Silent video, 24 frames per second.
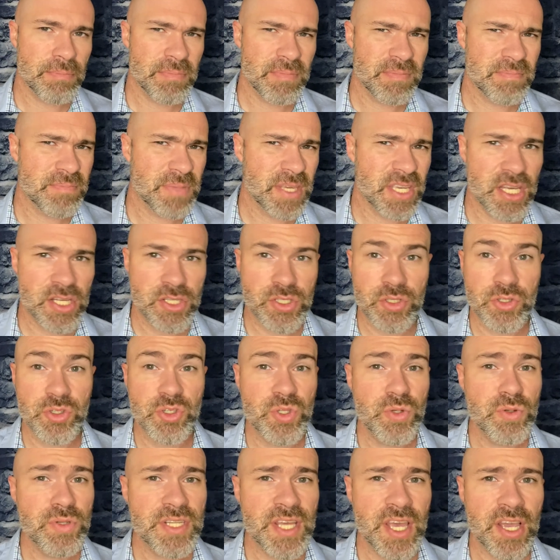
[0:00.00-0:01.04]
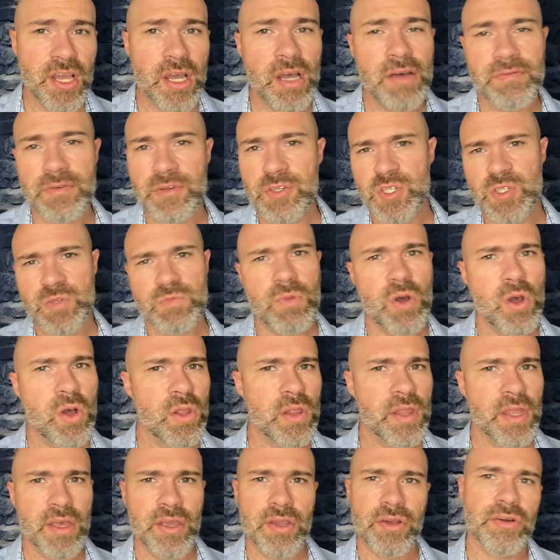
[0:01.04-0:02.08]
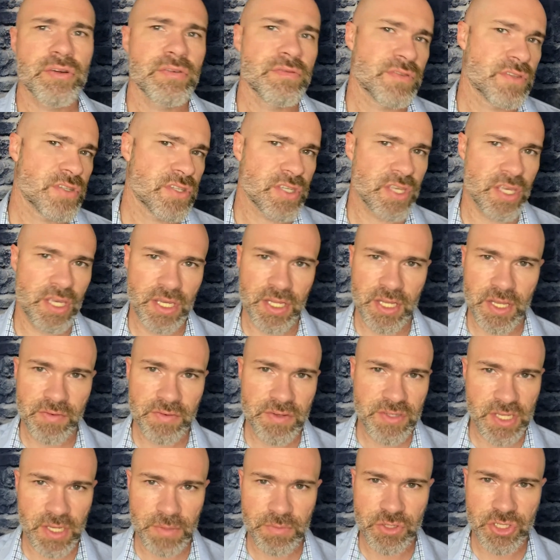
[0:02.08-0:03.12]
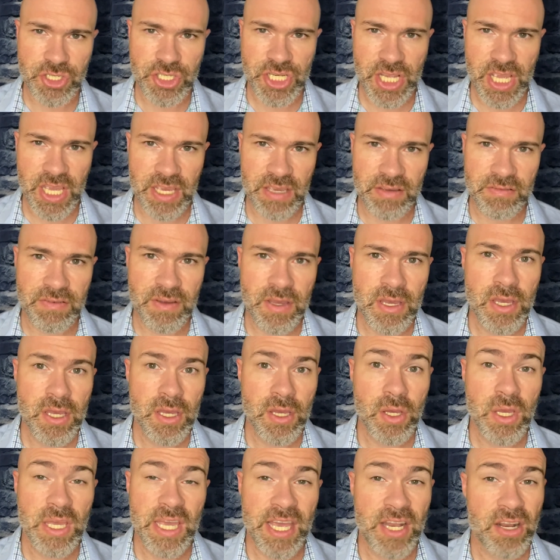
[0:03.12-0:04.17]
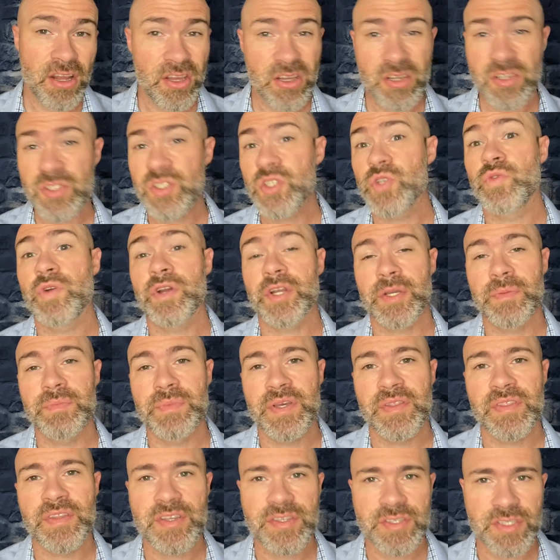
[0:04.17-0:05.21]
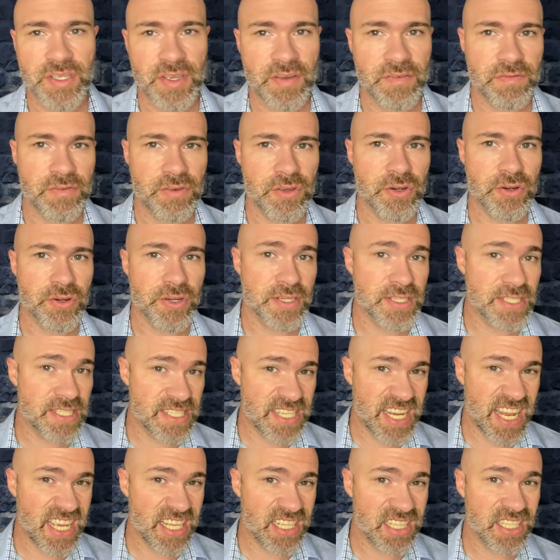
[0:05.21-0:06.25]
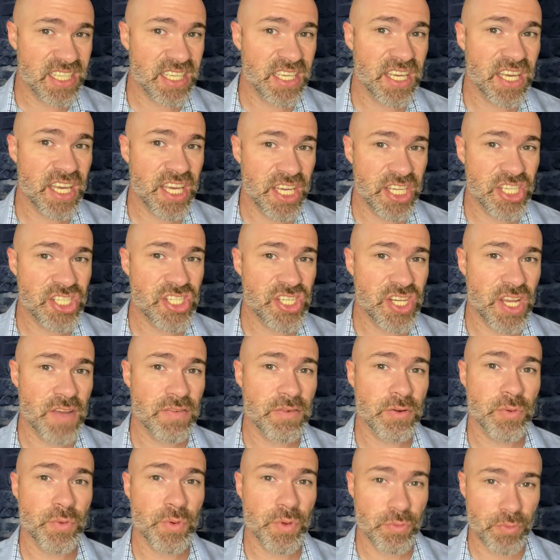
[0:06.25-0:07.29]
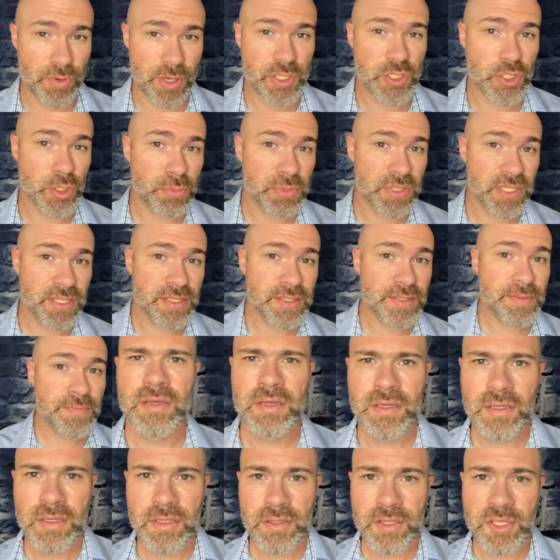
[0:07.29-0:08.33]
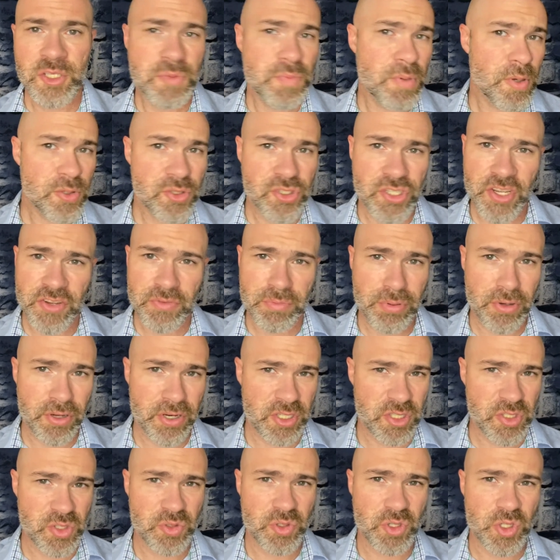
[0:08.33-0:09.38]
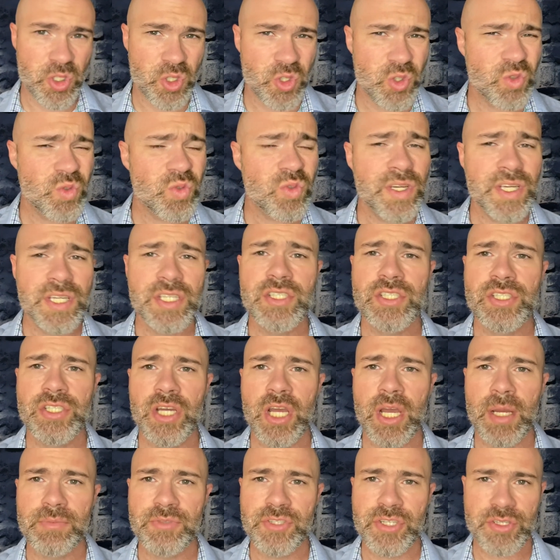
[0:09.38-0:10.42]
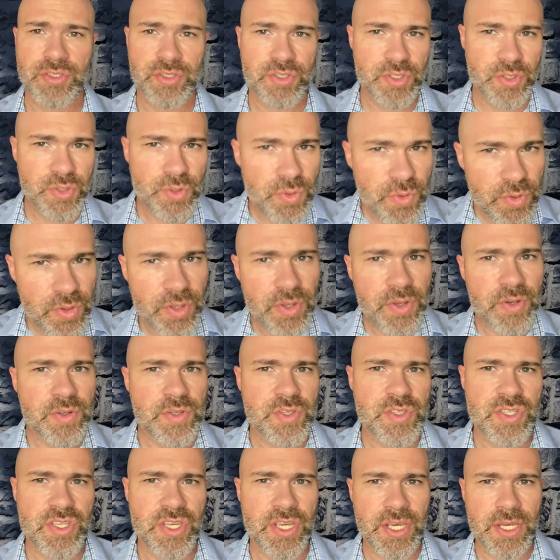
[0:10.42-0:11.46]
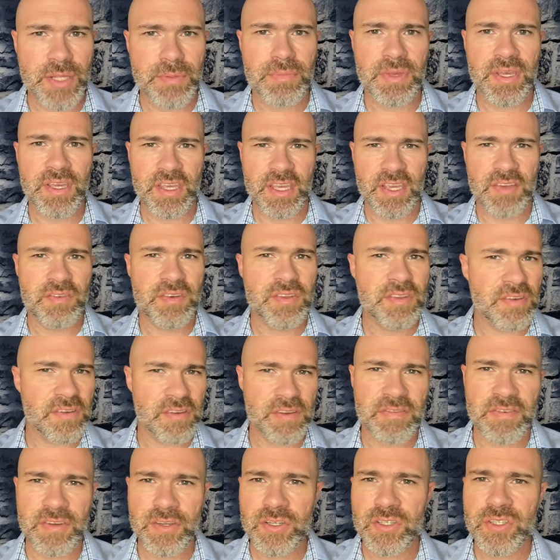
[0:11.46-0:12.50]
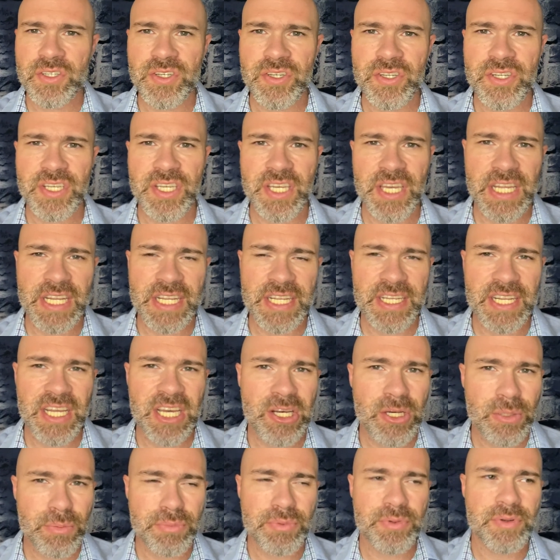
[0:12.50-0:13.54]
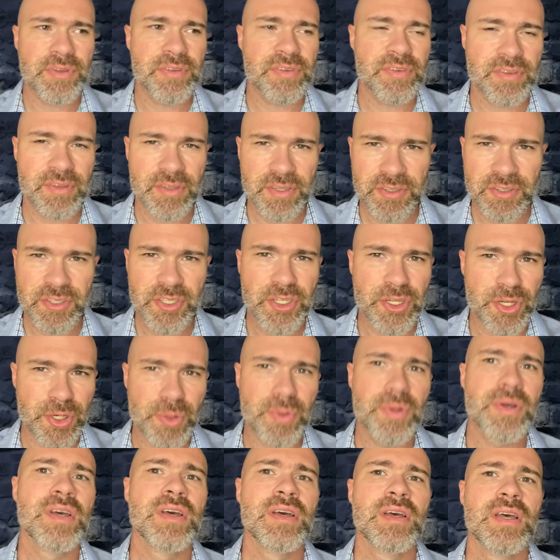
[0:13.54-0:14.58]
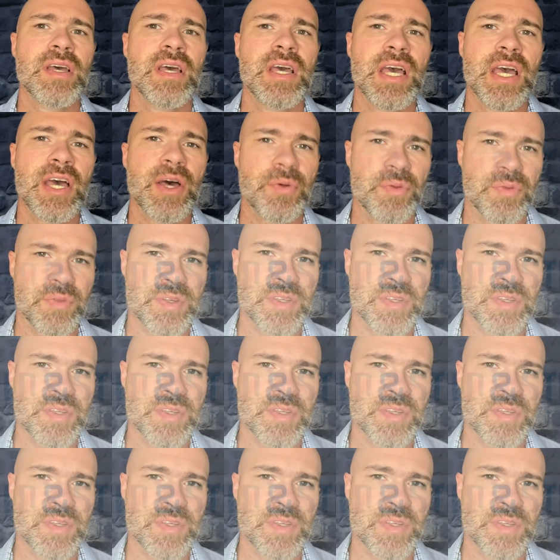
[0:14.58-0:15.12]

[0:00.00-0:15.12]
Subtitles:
because you do take off a small layer of skin every time you shave. And I also recommend this if you're a daily head shaver with razor blades. These post-shave products do a great job just soothing your skin, making everything feel good again and help with the, healthy